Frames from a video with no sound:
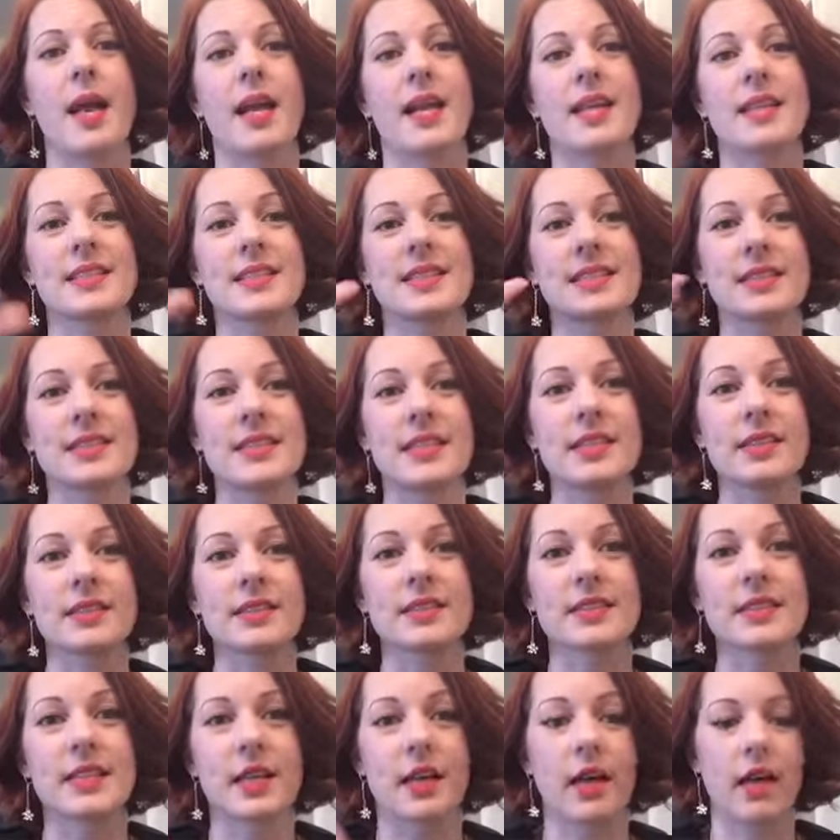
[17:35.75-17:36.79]
and it
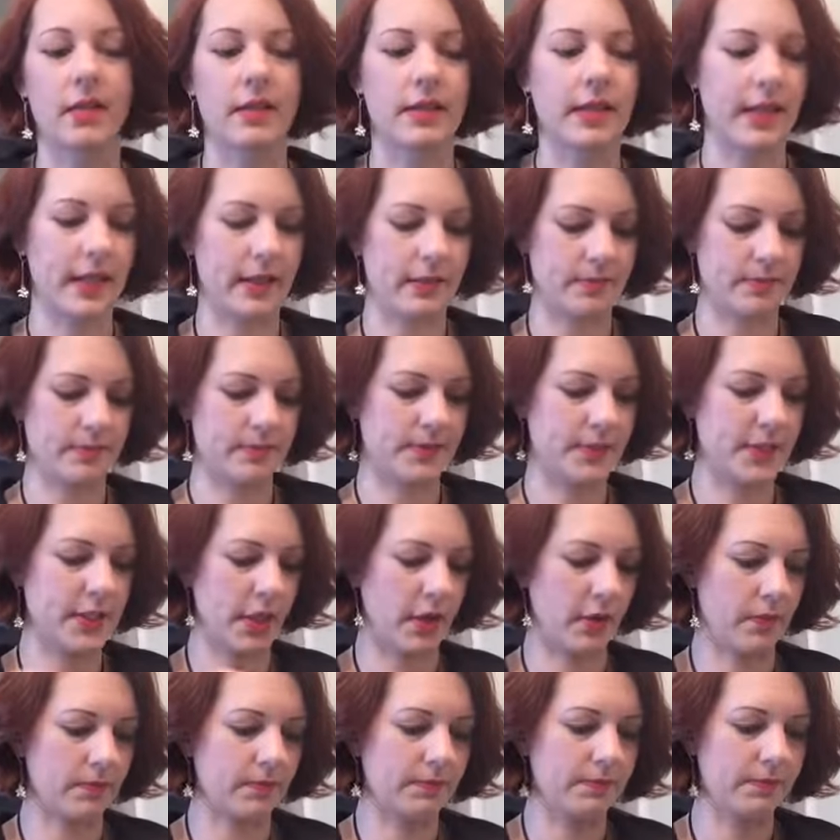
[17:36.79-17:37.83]
seals it all in. So
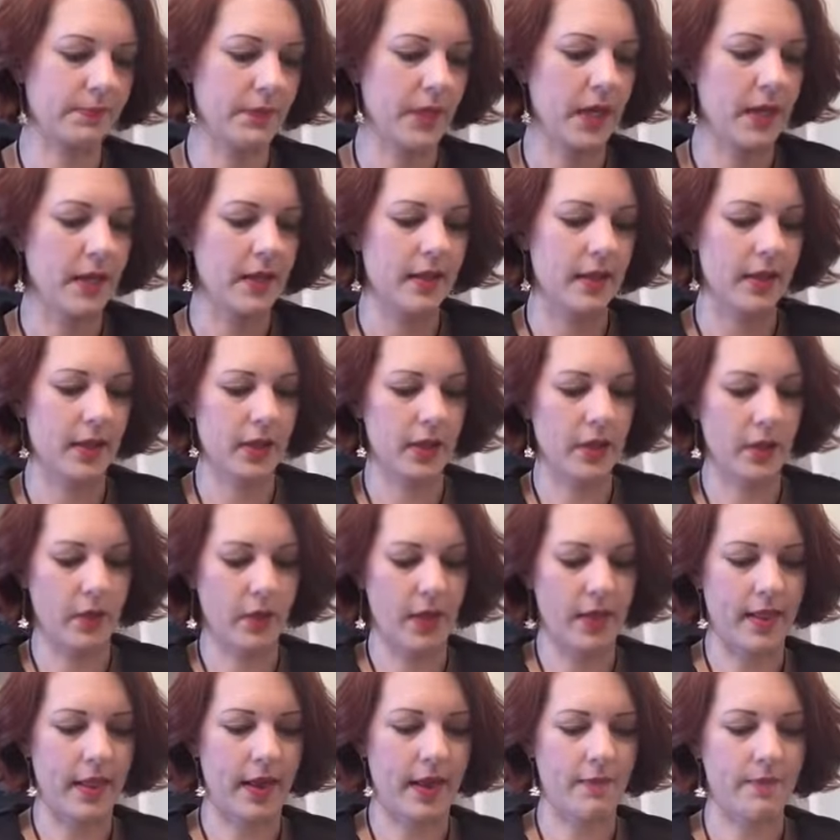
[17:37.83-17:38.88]
there you go
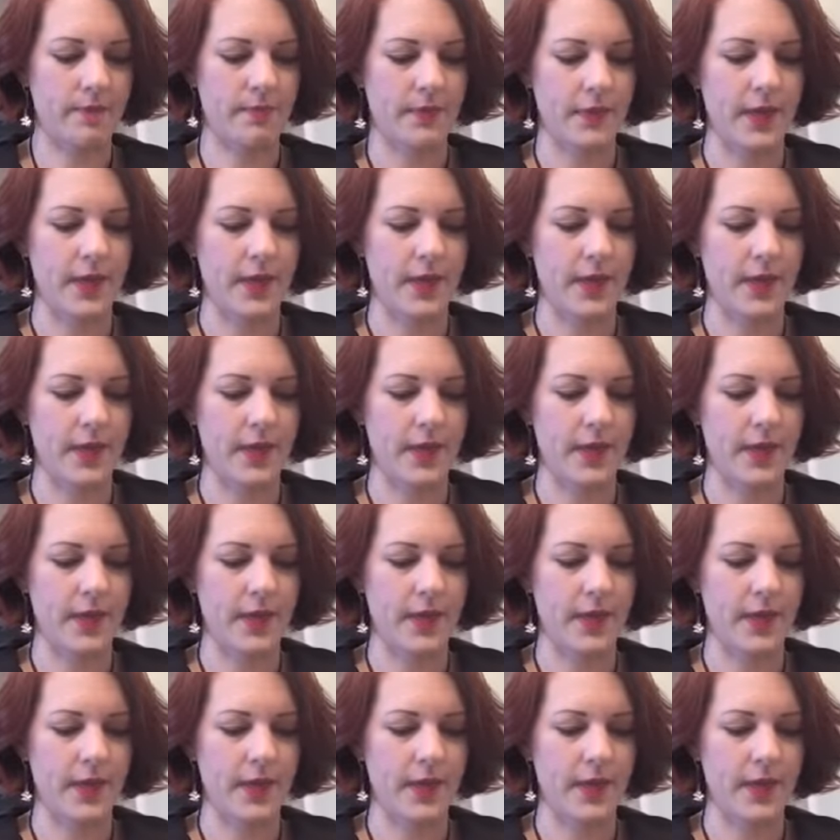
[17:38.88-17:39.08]
on that.